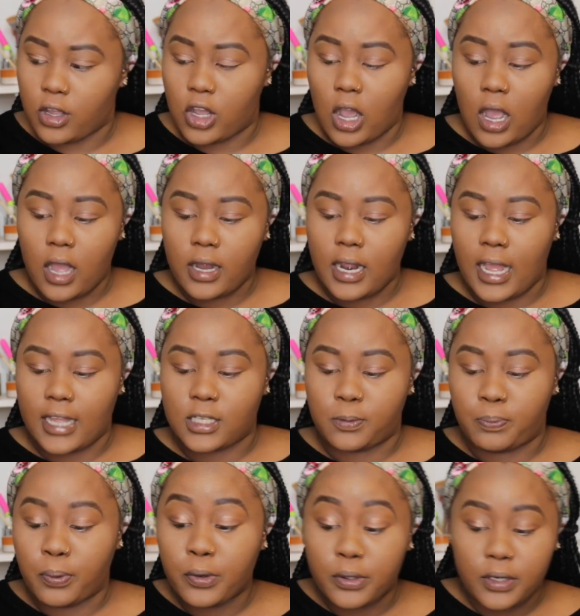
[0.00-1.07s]
God has
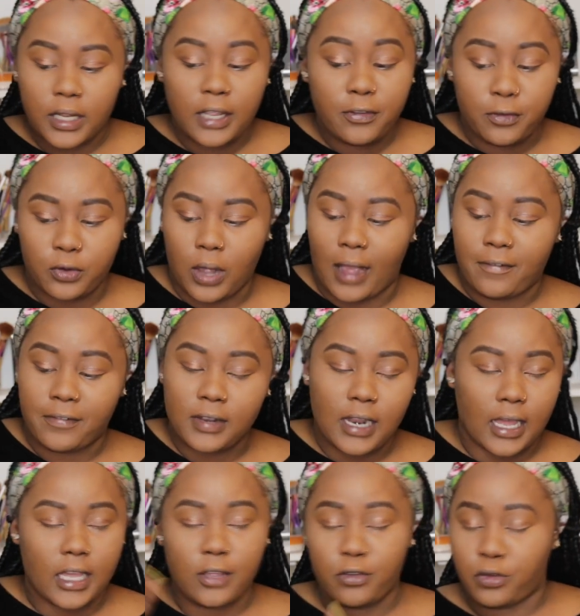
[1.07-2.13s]
put, I feel
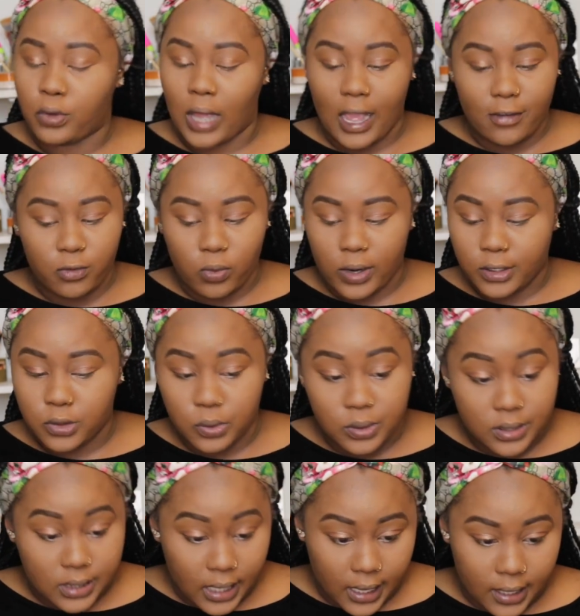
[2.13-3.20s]
like if you have where to
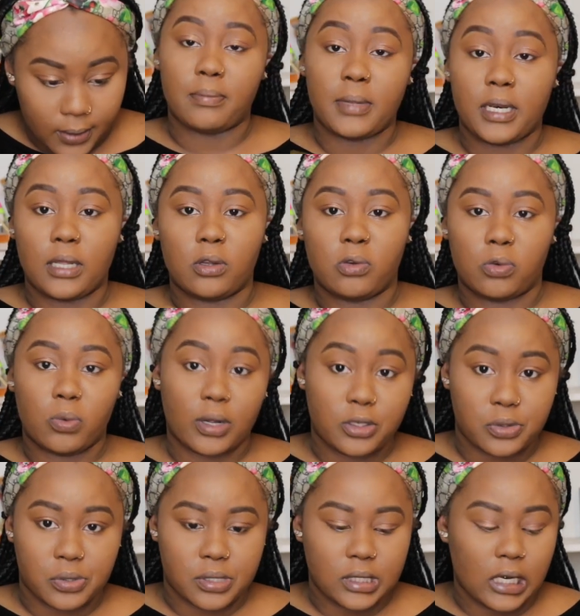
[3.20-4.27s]
stay, meaning where
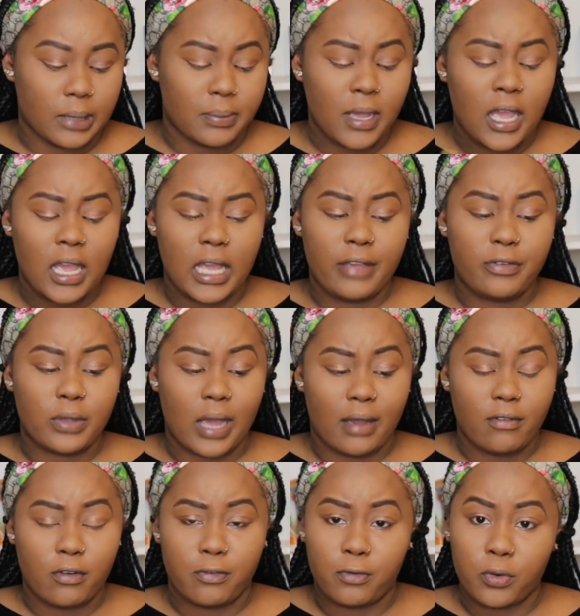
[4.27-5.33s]
to sleep, if you
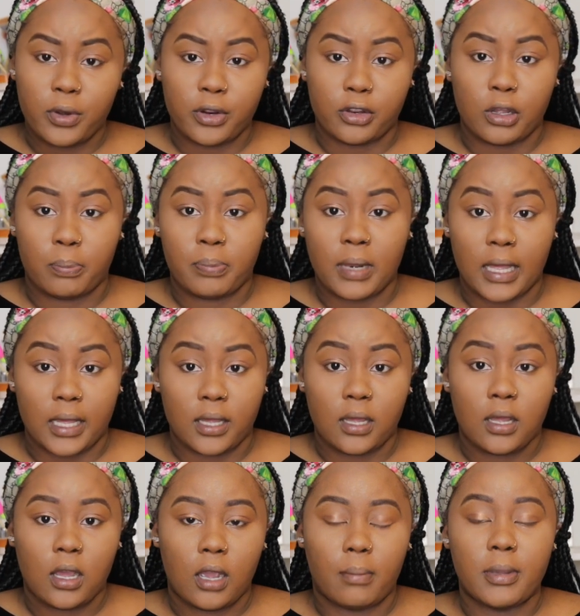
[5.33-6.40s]
have a food on your plate,
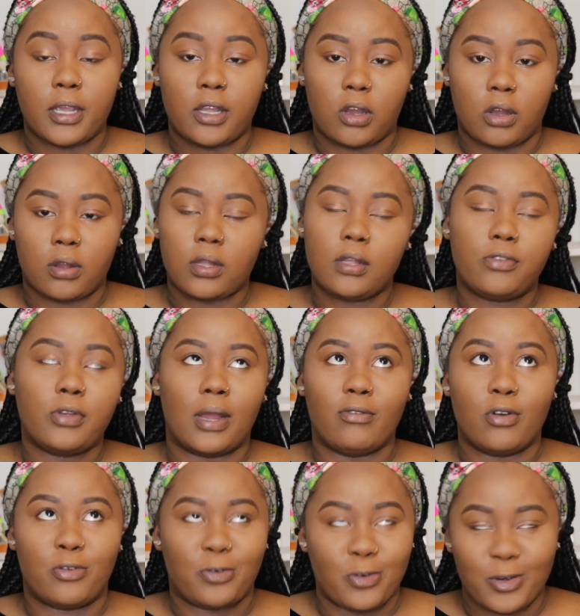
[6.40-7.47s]
I mean, if you
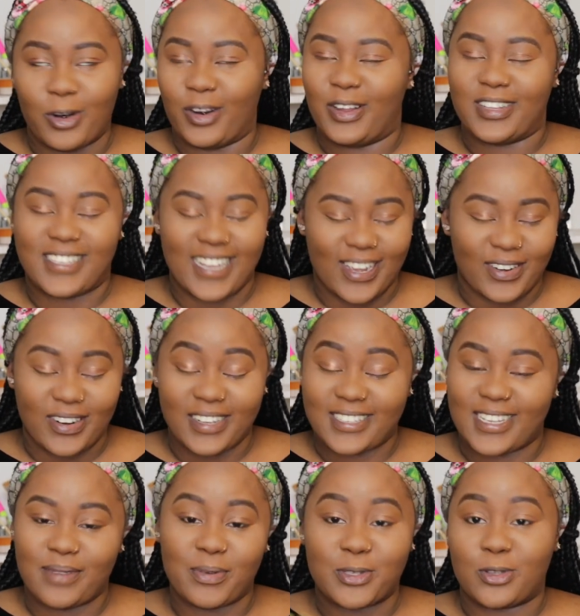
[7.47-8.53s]
have a food on your tail on the
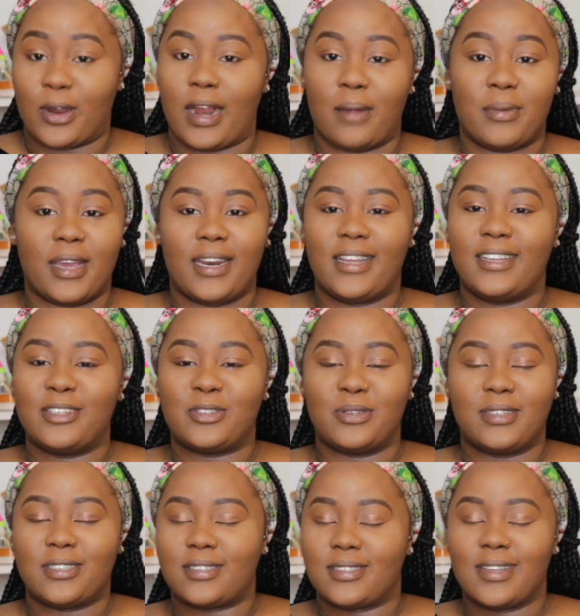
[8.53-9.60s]
table, sorry, I'm getting into
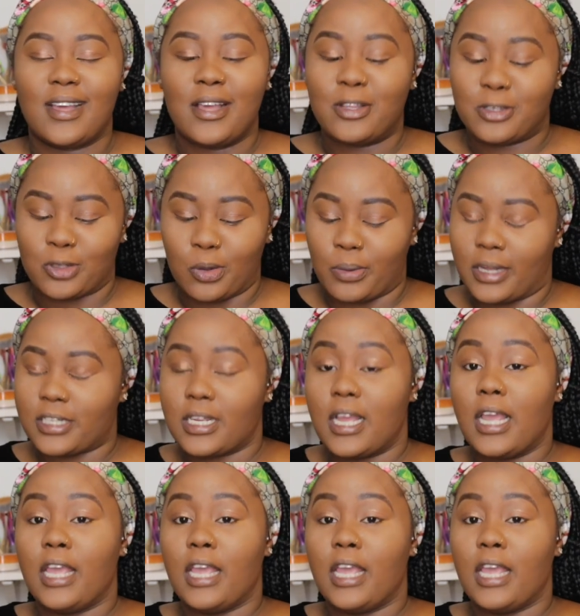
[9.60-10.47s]
this so much.